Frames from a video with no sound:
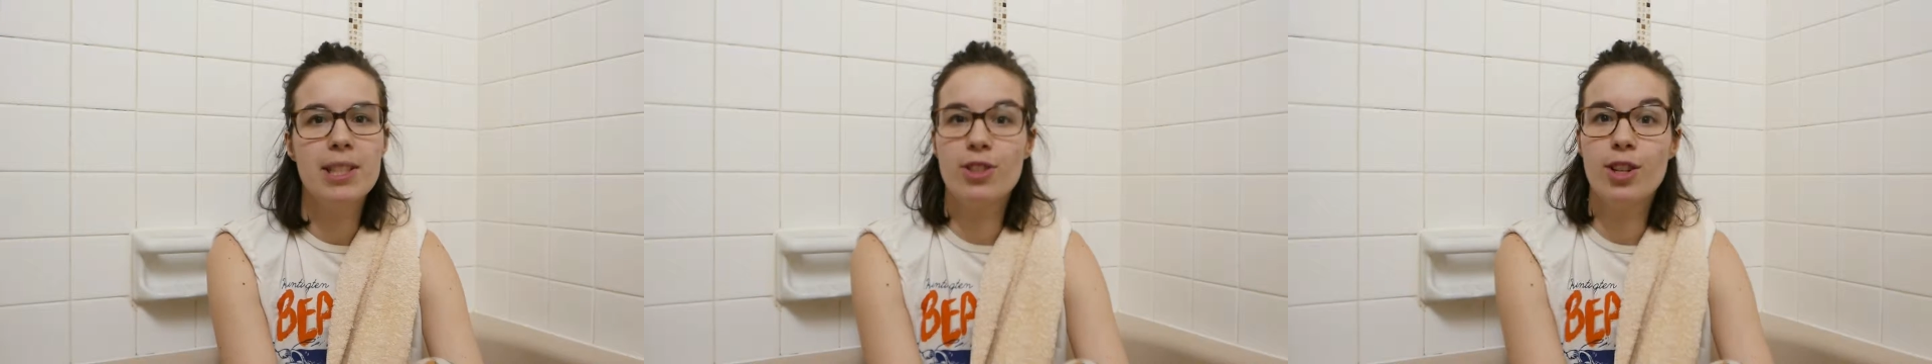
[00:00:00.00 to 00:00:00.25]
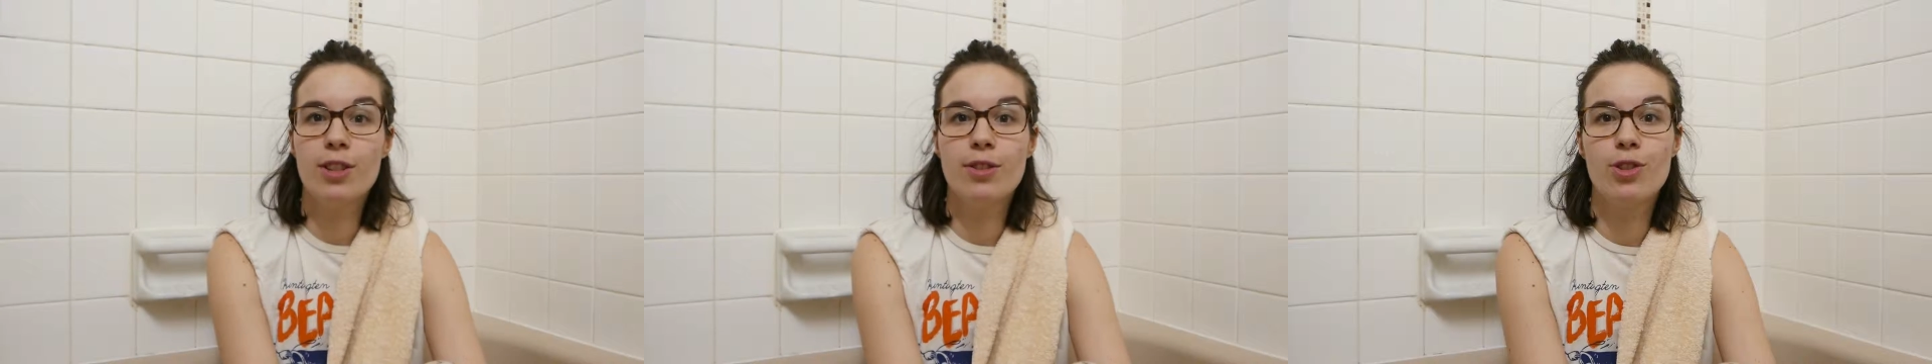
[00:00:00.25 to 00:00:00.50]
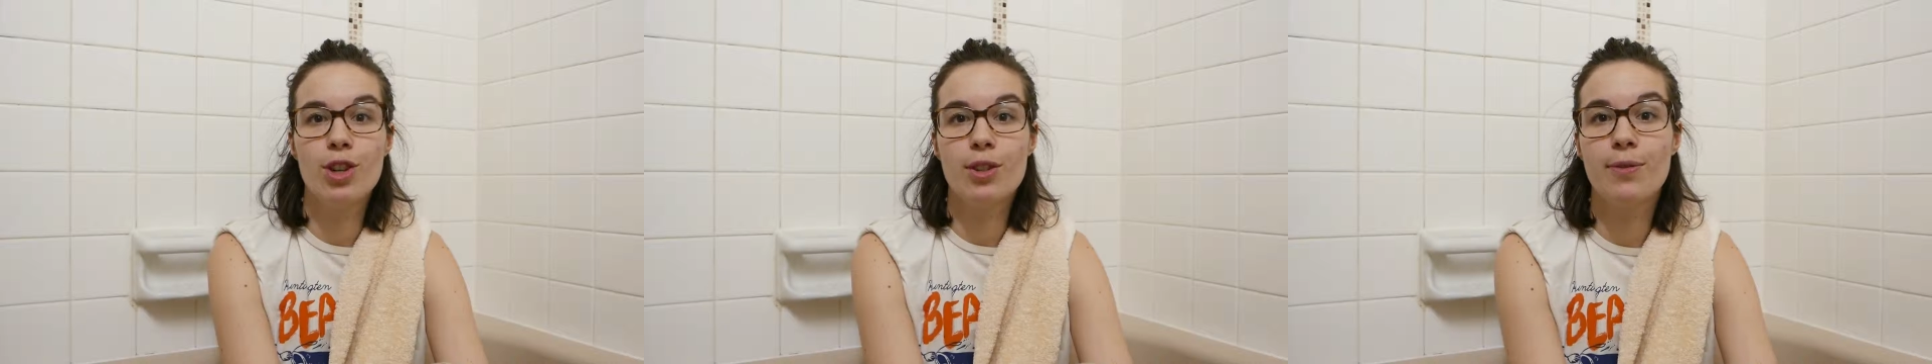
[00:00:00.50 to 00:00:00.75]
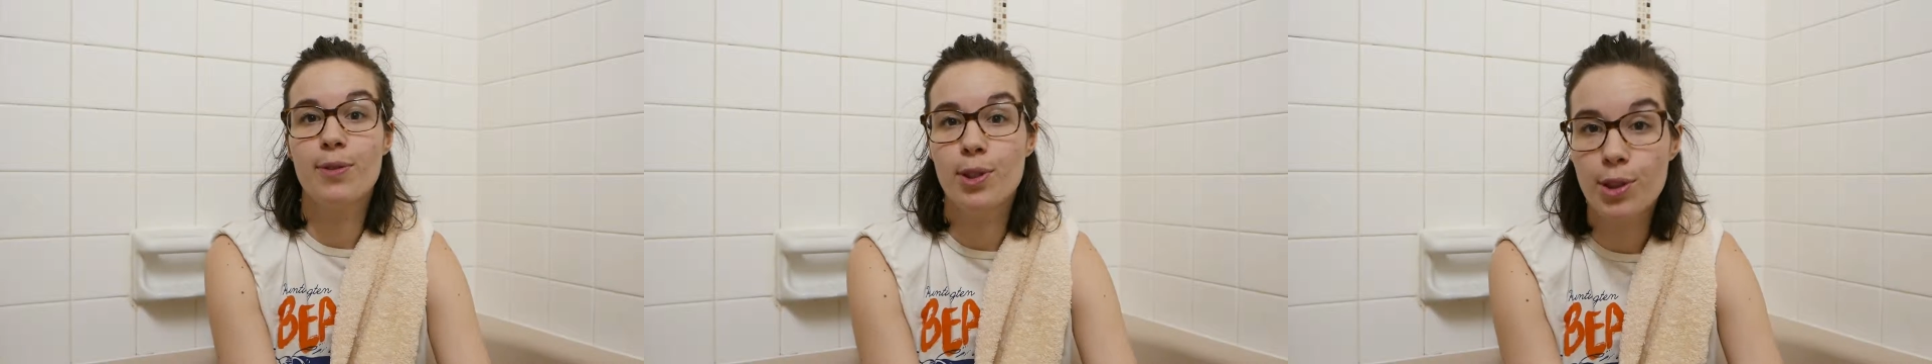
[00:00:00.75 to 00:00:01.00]
it's not
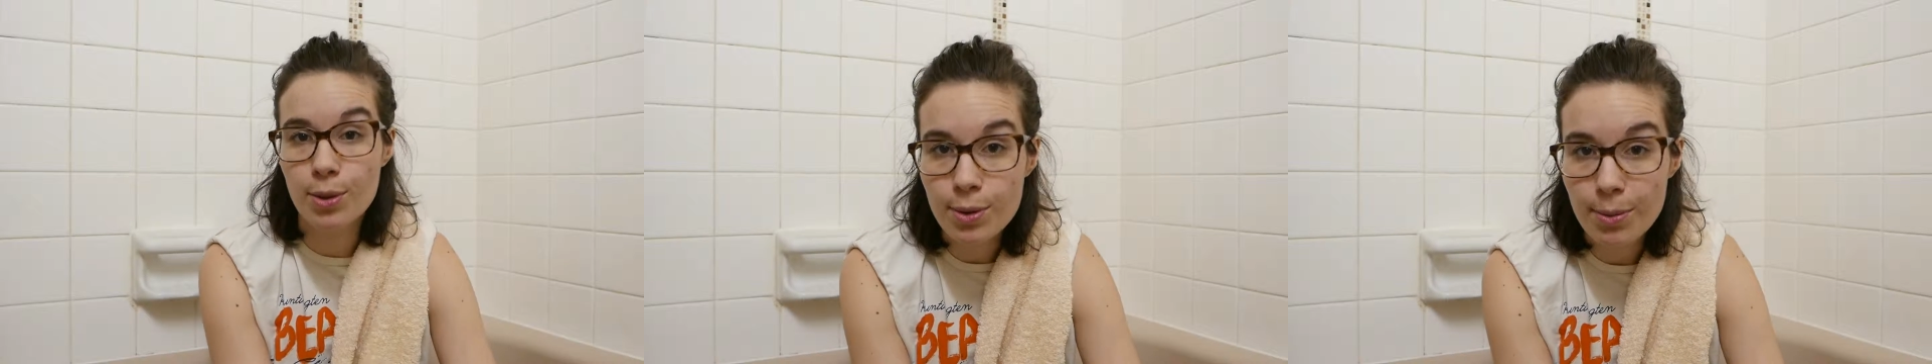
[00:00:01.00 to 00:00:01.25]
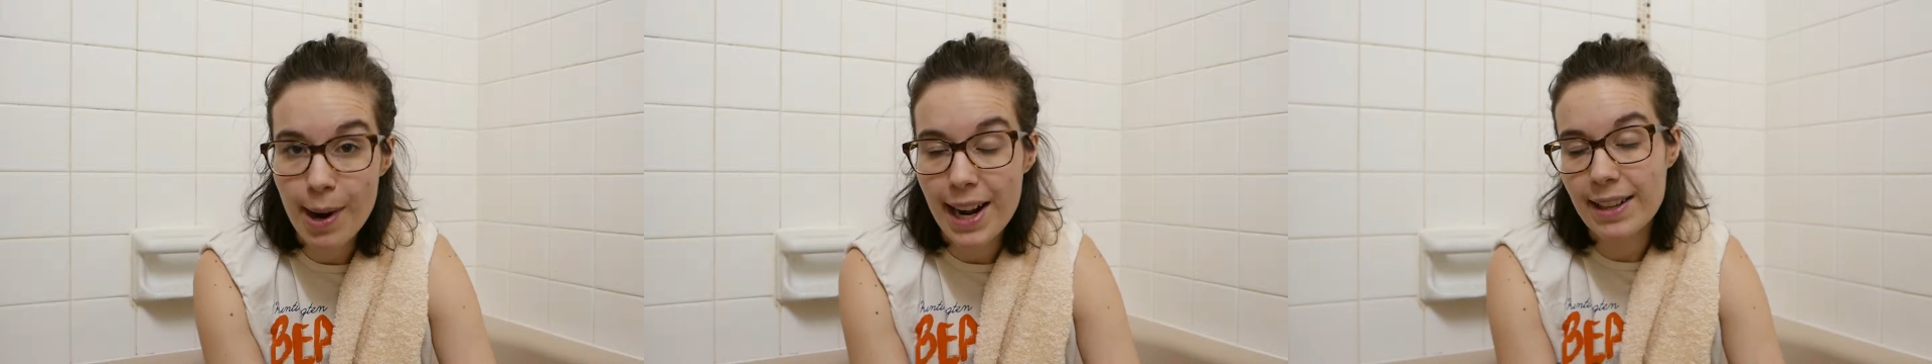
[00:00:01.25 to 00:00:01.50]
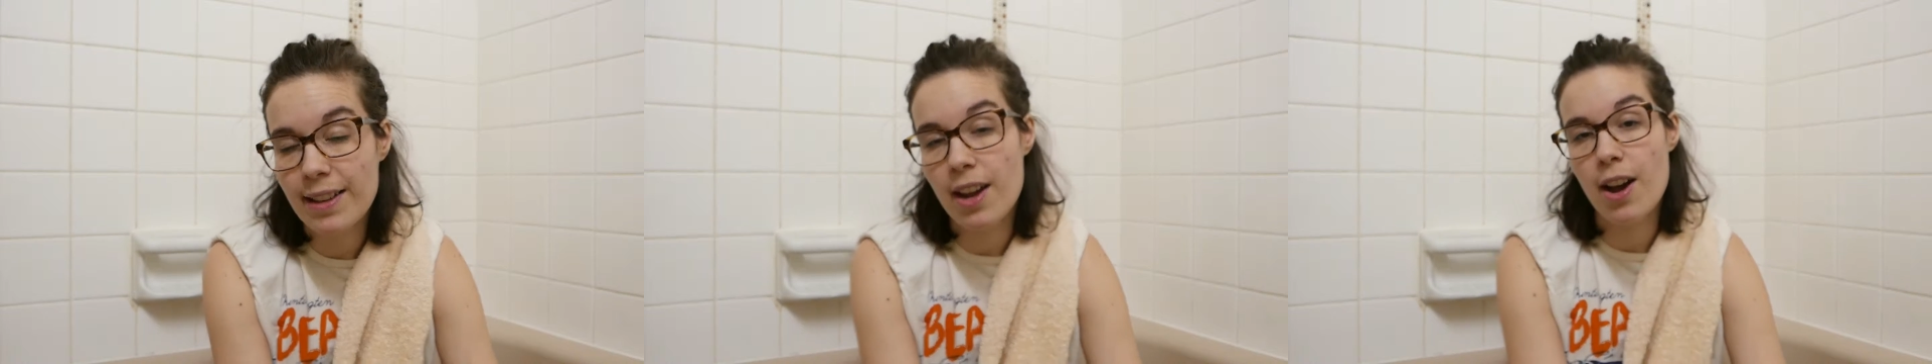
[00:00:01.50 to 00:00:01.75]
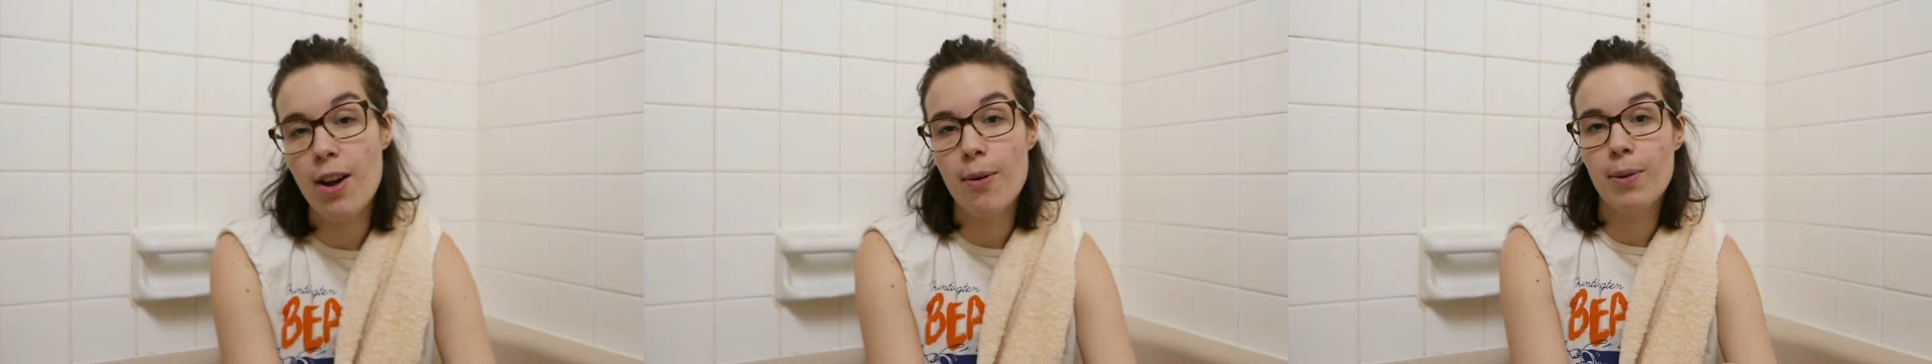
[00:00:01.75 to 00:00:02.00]
just for you right
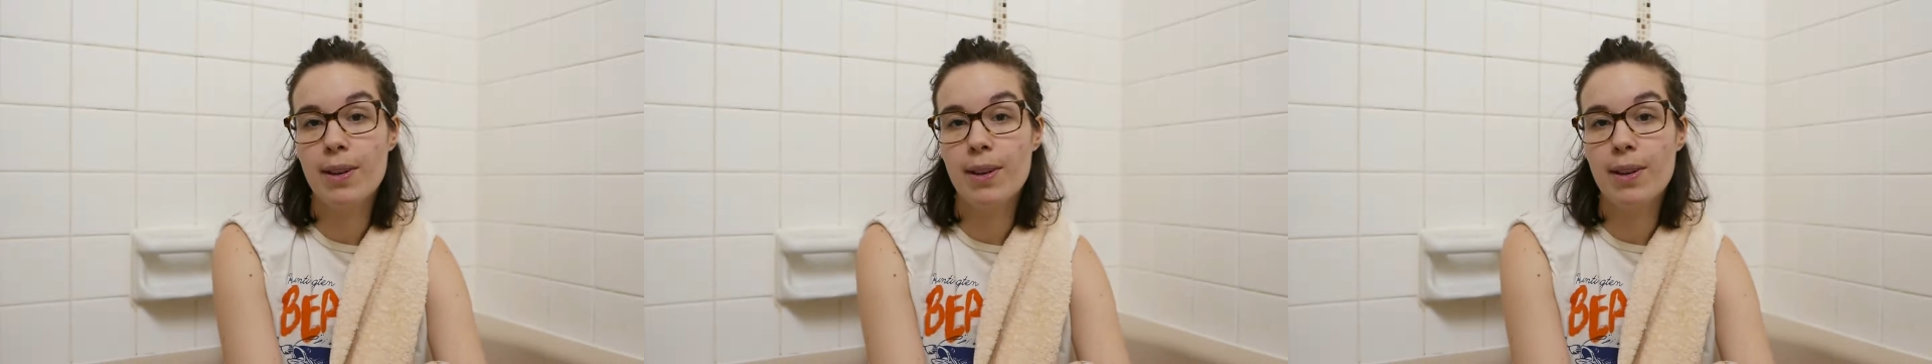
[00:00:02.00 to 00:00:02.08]
now.